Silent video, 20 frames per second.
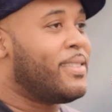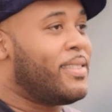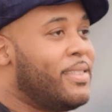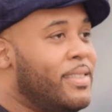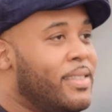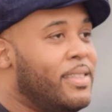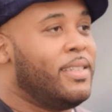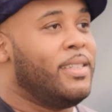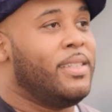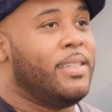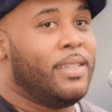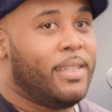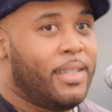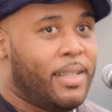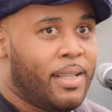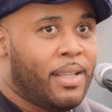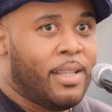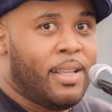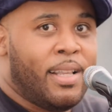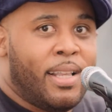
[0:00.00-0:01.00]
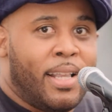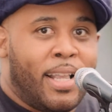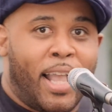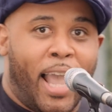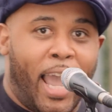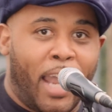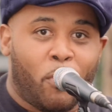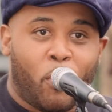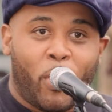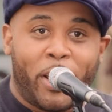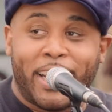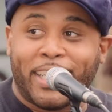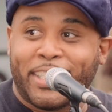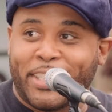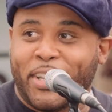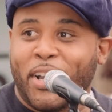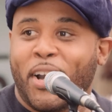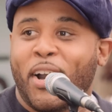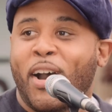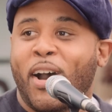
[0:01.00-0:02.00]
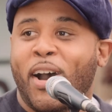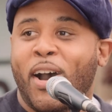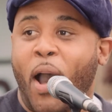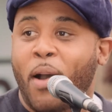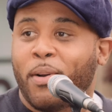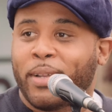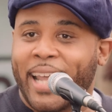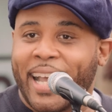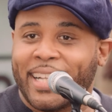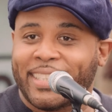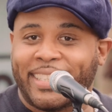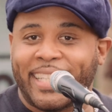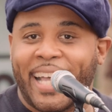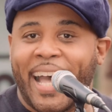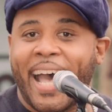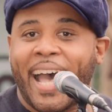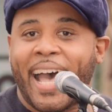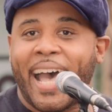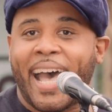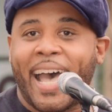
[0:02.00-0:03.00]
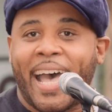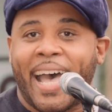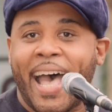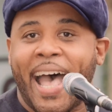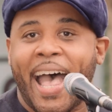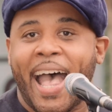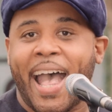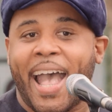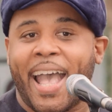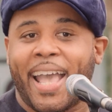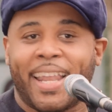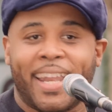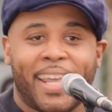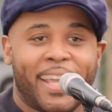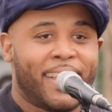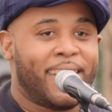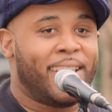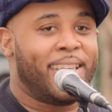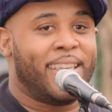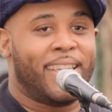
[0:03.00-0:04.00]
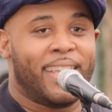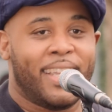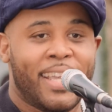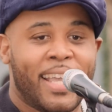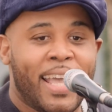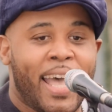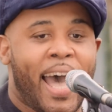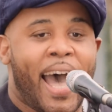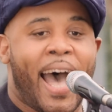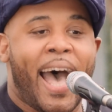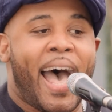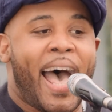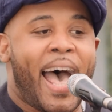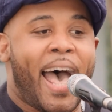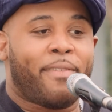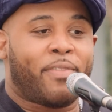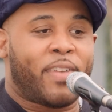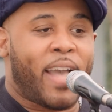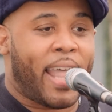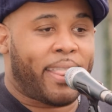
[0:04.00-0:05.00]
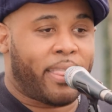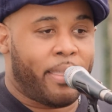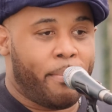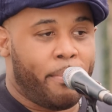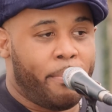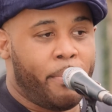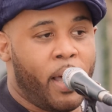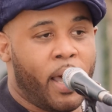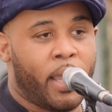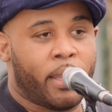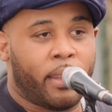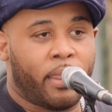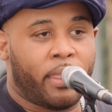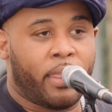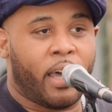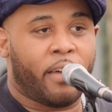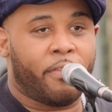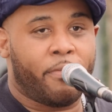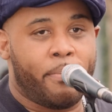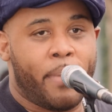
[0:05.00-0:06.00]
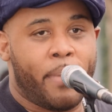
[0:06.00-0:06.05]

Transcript: and when it's cold outside, I've got the month of